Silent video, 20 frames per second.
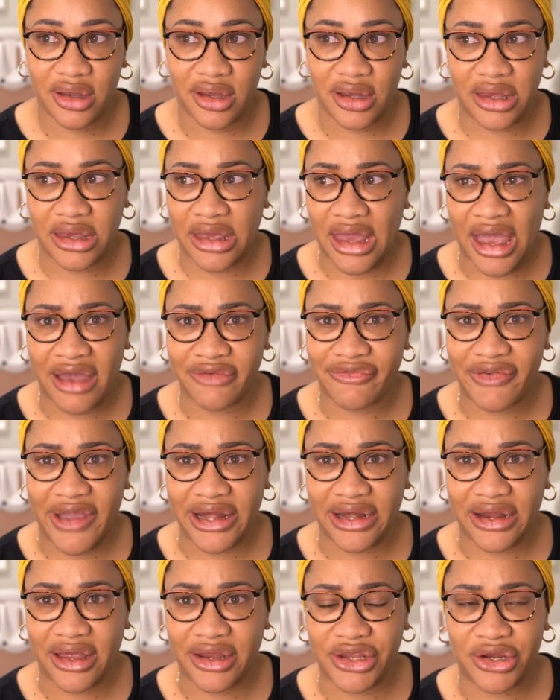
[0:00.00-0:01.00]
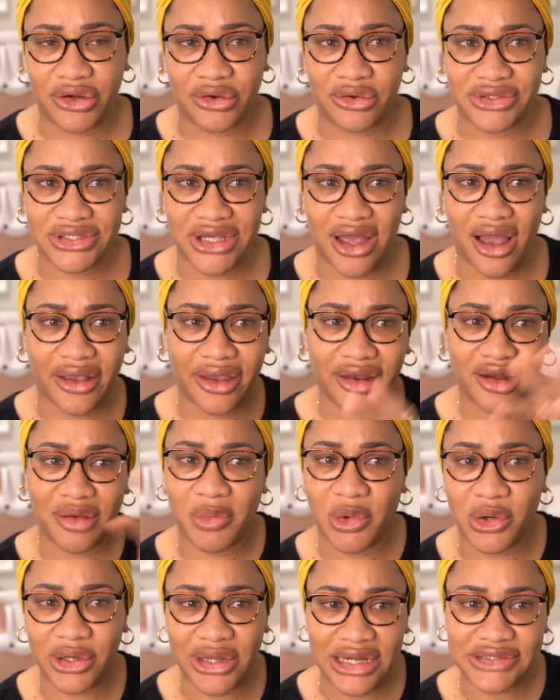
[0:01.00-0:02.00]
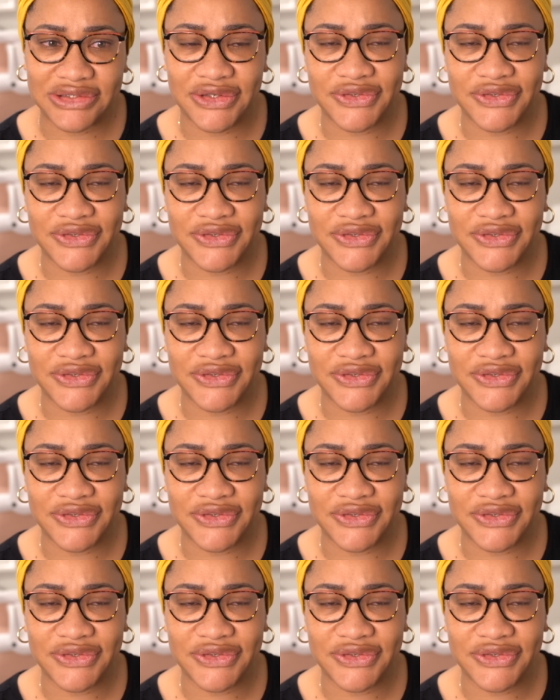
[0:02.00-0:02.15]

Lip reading: yeah, I find that, you know, talking about that